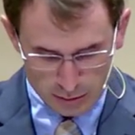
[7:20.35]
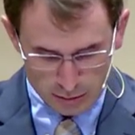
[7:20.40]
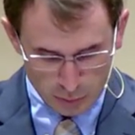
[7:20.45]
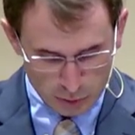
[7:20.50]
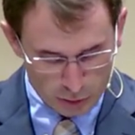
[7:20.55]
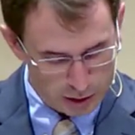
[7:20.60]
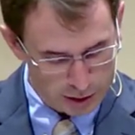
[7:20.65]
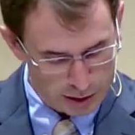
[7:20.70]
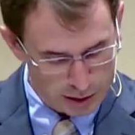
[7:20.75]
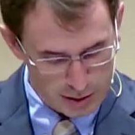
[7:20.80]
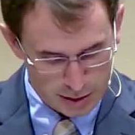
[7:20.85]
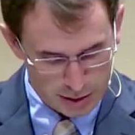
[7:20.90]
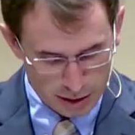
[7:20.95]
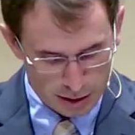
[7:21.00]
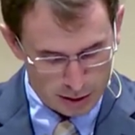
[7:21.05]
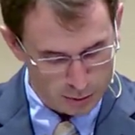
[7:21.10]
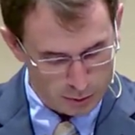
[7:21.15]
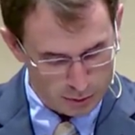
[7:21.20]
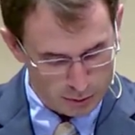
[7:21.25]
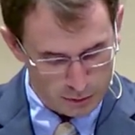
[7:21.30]
and blood has
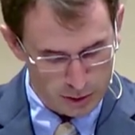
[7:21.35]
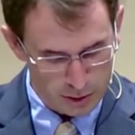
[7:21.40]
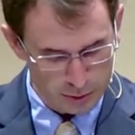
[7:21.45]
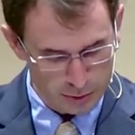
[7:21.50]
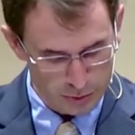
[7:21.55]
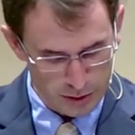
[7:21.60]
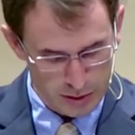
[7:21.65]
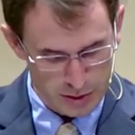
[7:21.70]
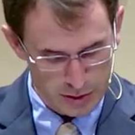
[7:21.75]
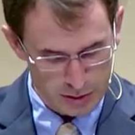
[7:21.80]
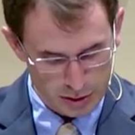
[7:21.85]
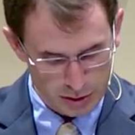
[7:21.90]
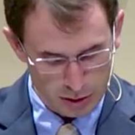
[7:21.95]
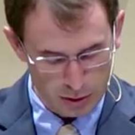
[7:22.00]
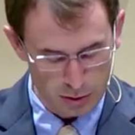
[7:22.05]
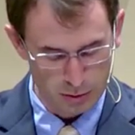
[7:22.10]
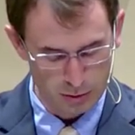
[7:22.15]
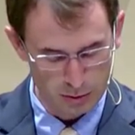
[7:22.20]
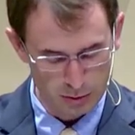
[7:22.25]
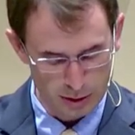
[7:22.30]
not revealed this to
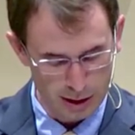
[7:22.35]
you.